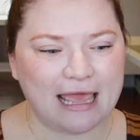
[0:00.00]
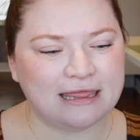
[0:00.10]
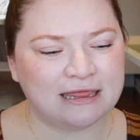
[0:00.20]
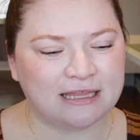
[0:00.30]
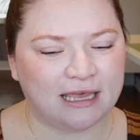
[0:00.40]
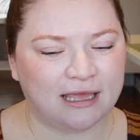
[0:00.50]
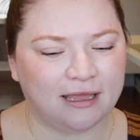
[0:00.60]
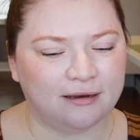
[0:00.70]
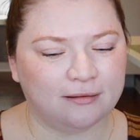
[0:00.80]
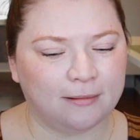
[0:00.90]
And
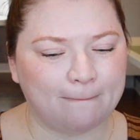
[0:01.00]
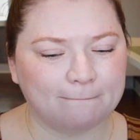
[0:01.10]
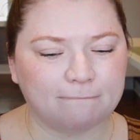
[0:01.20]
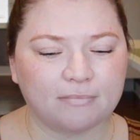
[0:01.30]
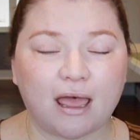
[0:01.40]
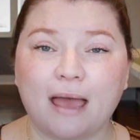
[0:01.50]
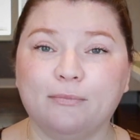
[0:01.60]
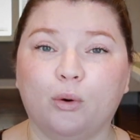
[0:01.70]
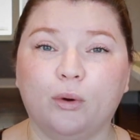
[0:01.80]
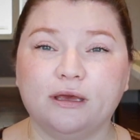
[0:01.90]
then
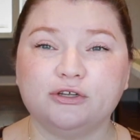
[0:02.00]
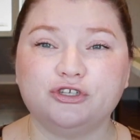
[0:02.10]
I'm going